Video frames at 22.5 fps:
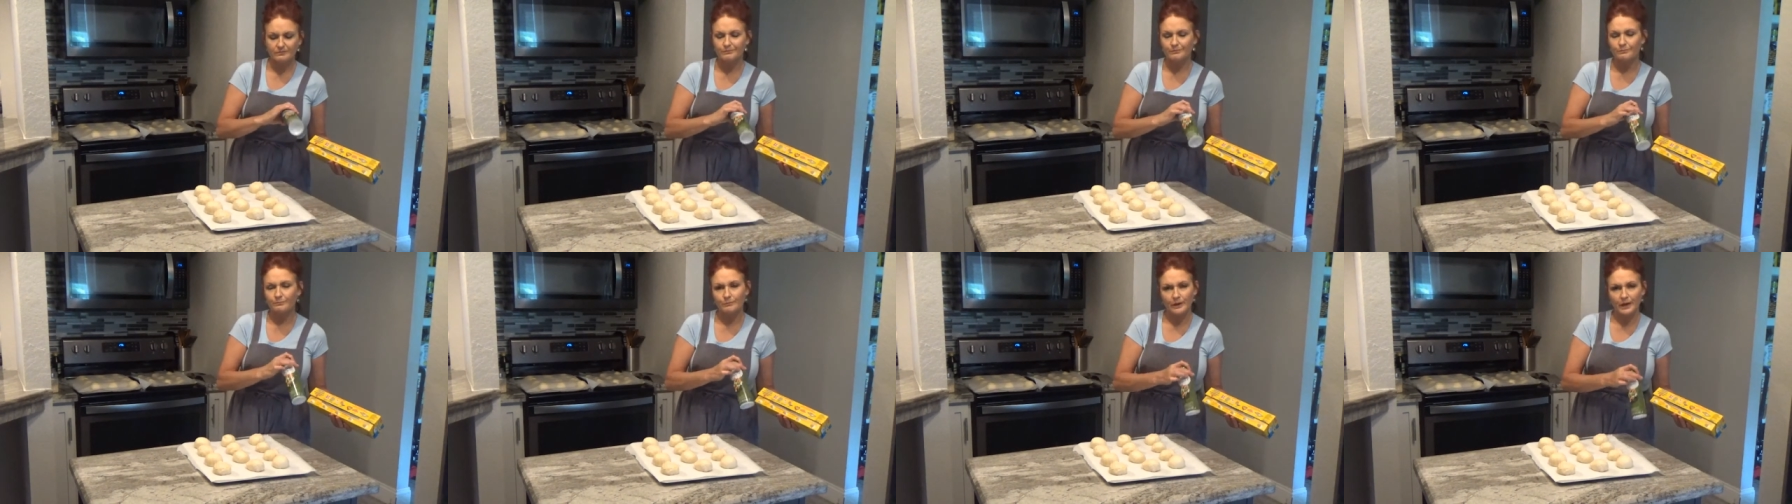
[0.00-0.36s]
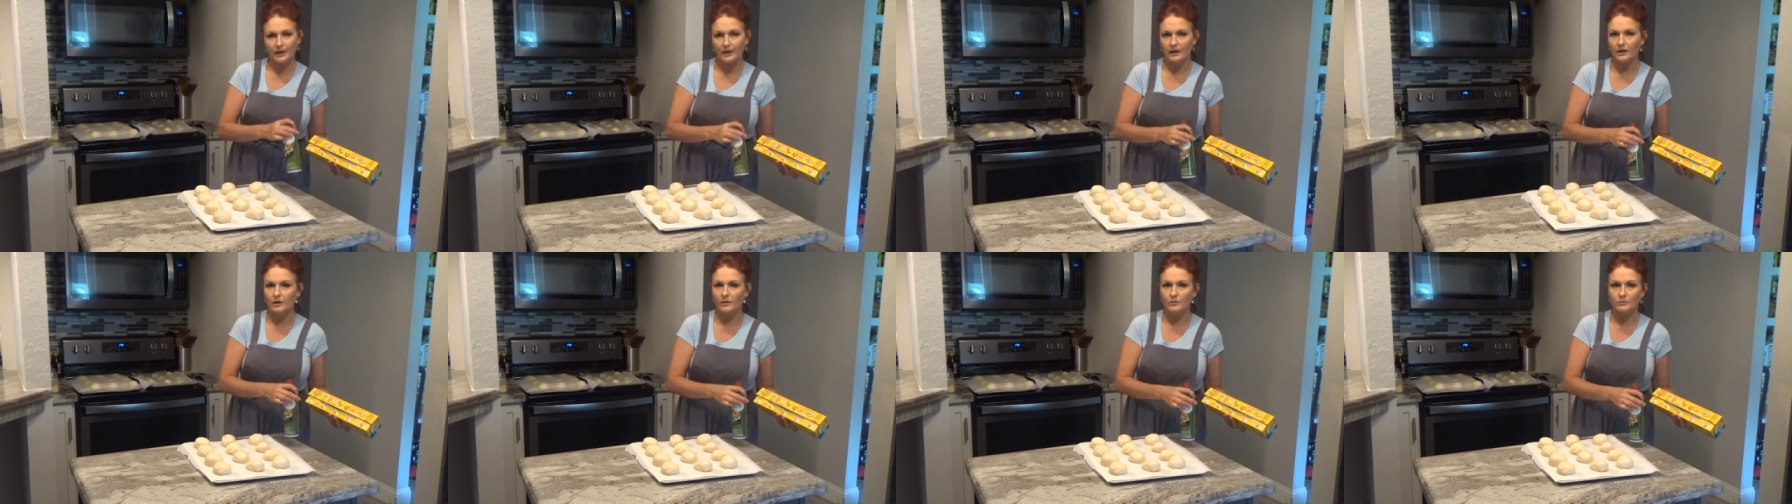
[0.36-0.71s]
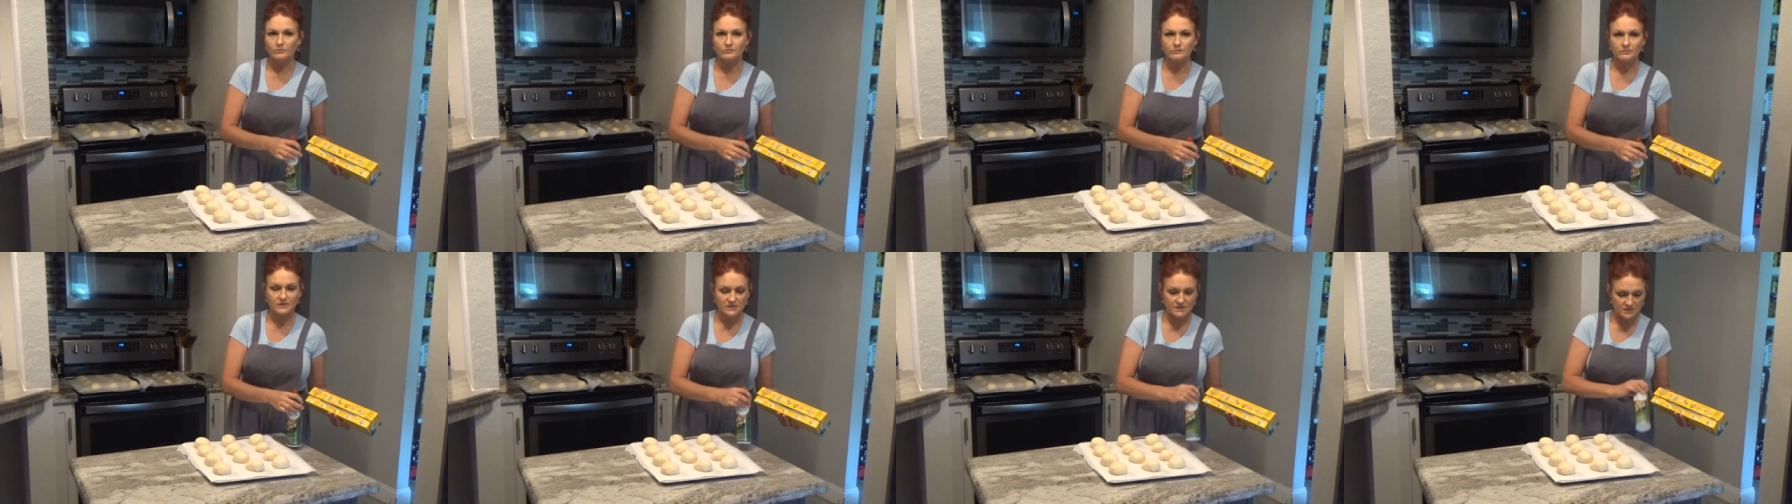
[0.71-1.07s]
Pam.
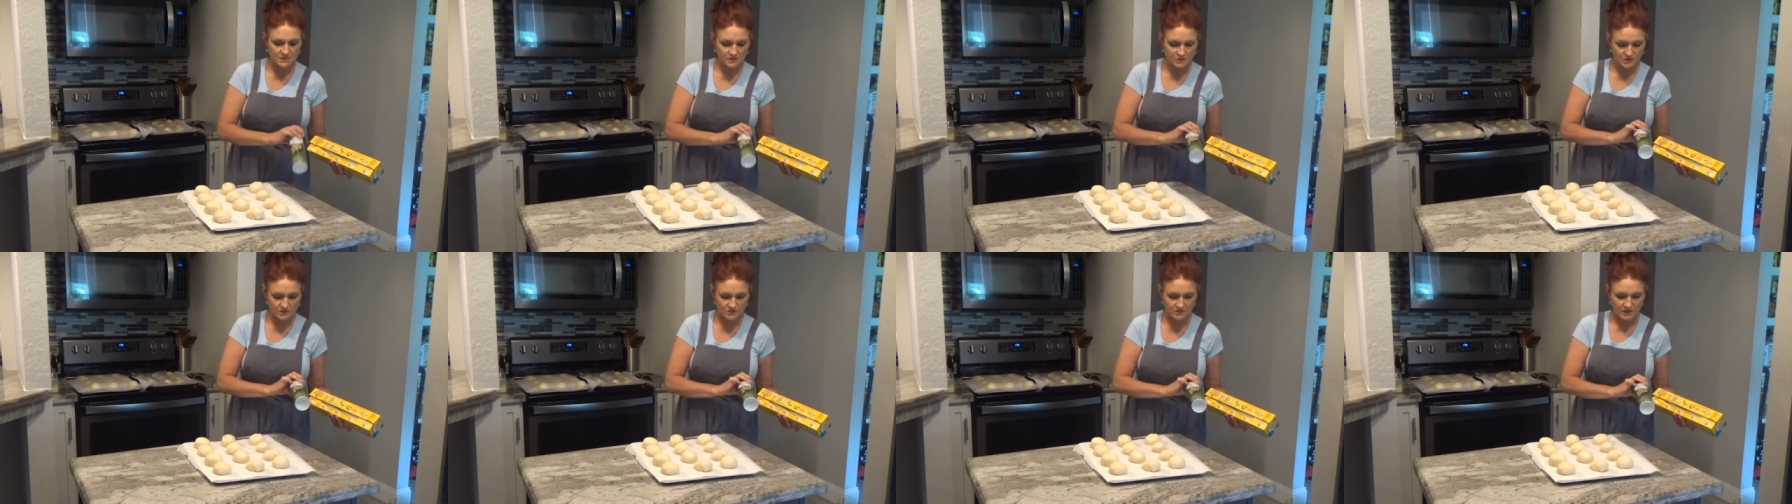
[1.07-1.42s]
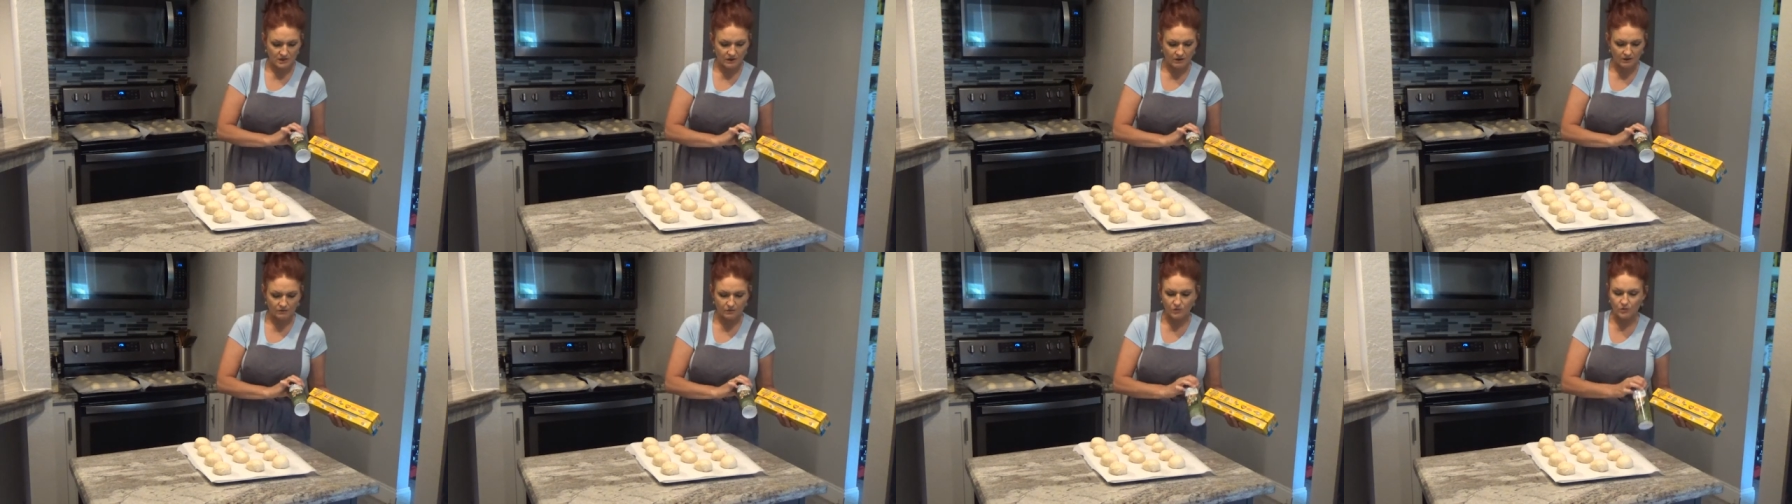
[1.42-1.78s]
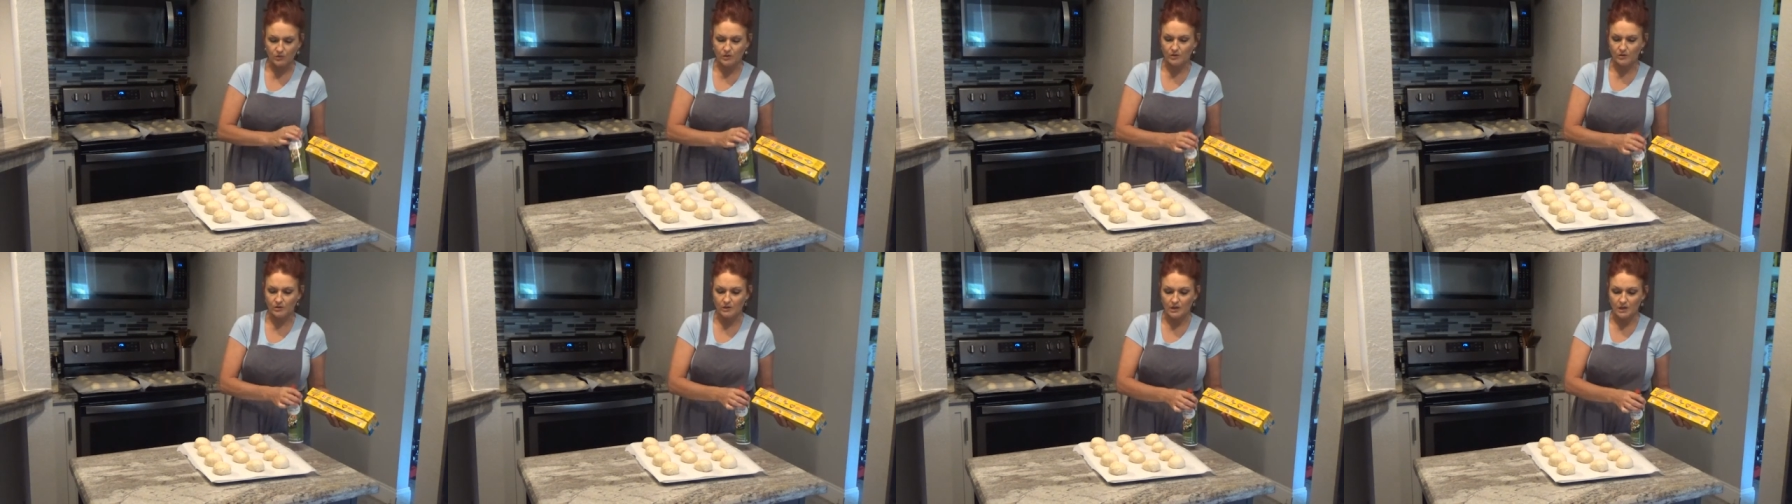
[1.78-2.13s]
This is just olive
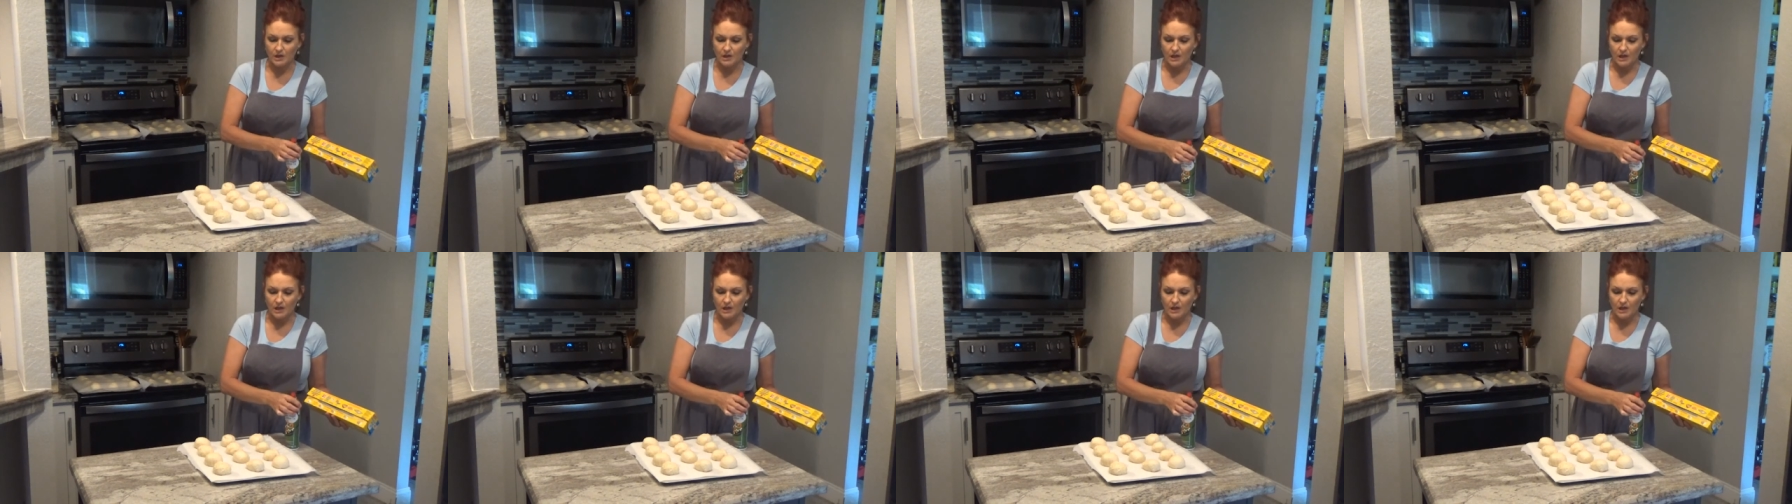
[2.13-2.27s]
oil.